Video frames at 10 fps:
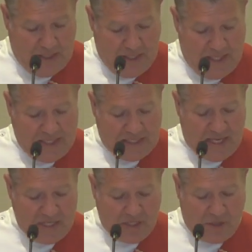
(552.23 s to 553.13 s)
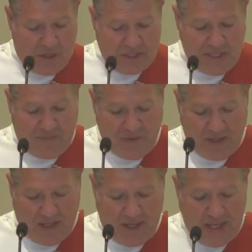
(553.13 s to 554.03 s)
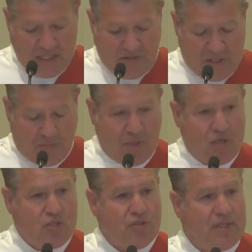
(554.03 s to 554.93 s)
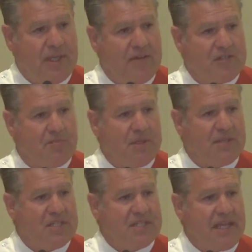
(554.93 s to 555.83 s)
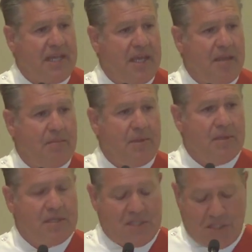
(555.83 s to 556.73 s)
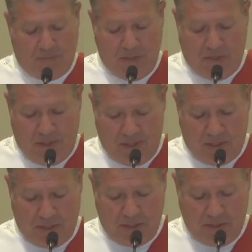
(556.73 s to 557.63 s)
He says there are different kinds of spiritual gifts, but the same Spirit.